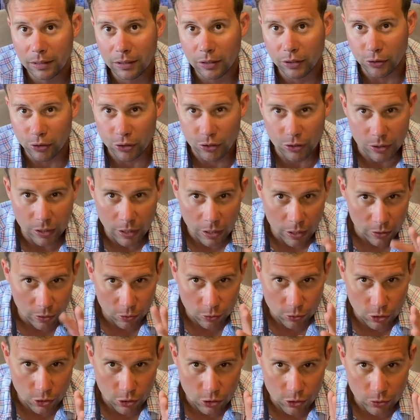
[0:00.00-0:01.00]
There's
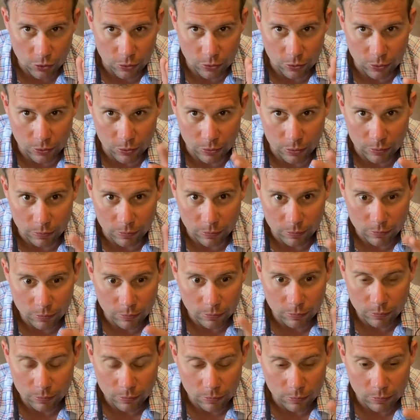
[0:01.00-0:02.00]
there's a certain
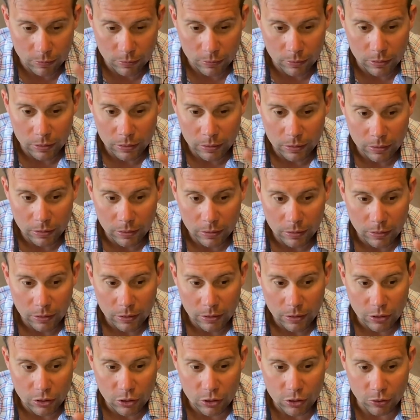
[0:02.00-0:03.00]

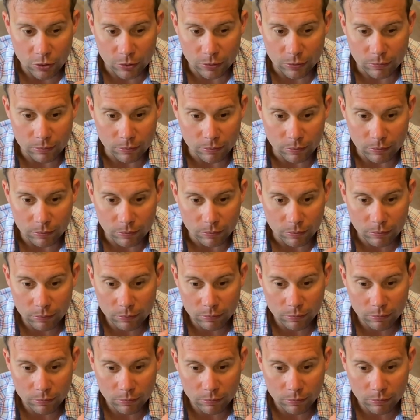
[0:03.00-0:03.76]
certain